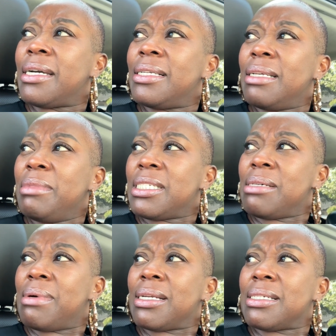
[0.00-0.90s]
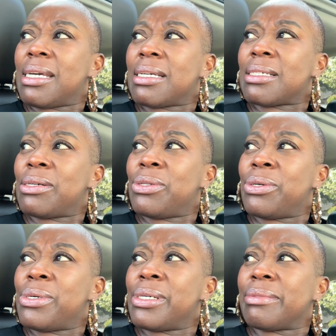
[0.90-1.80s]
Let me see why they're taking so
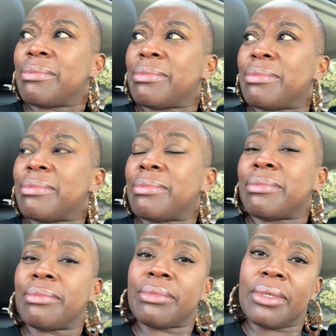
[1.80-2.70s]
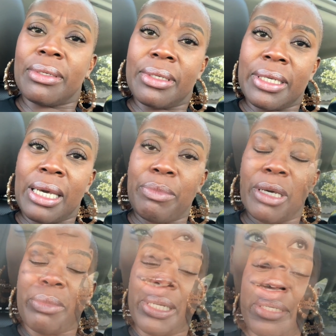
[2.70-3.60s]
long. Give me a
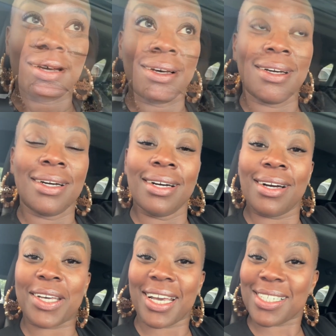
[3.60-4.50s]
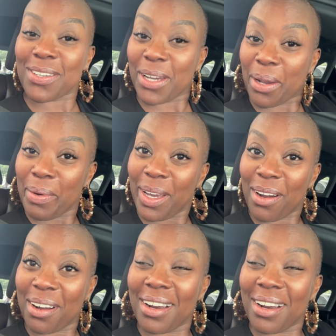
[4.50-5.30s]
minute. Okay, so here we are.